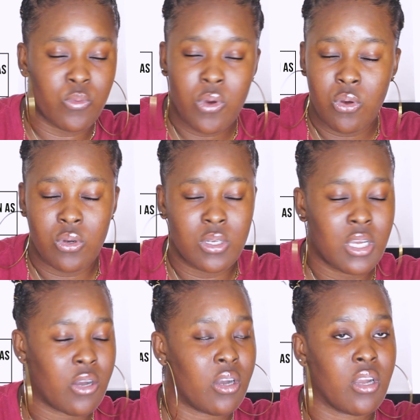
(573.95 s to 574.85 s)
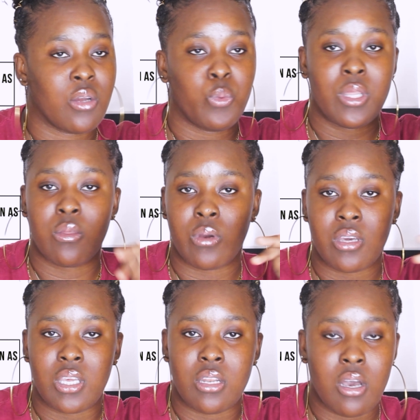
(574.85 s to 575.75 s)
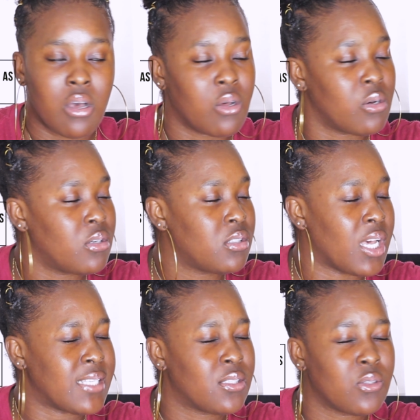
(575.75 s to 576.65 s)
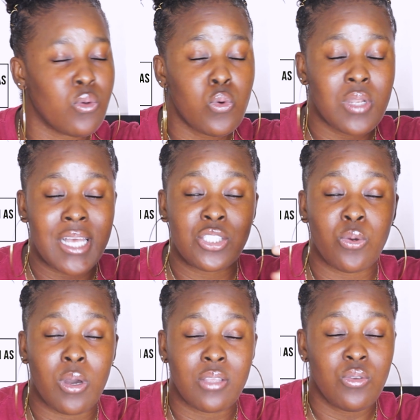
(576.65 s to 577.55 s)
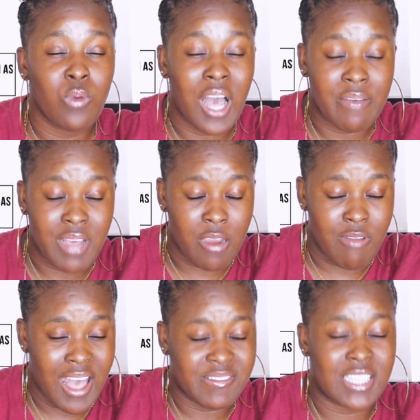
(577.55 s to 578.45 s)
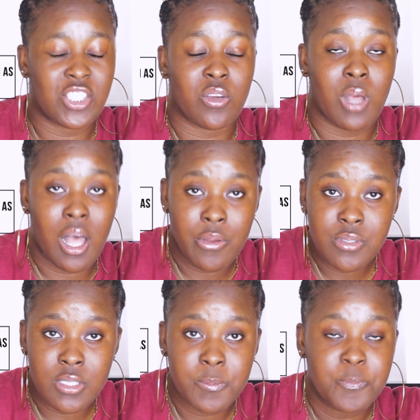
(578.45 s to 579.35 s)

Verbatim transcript: road or with working out as soon as you you have arrived at your house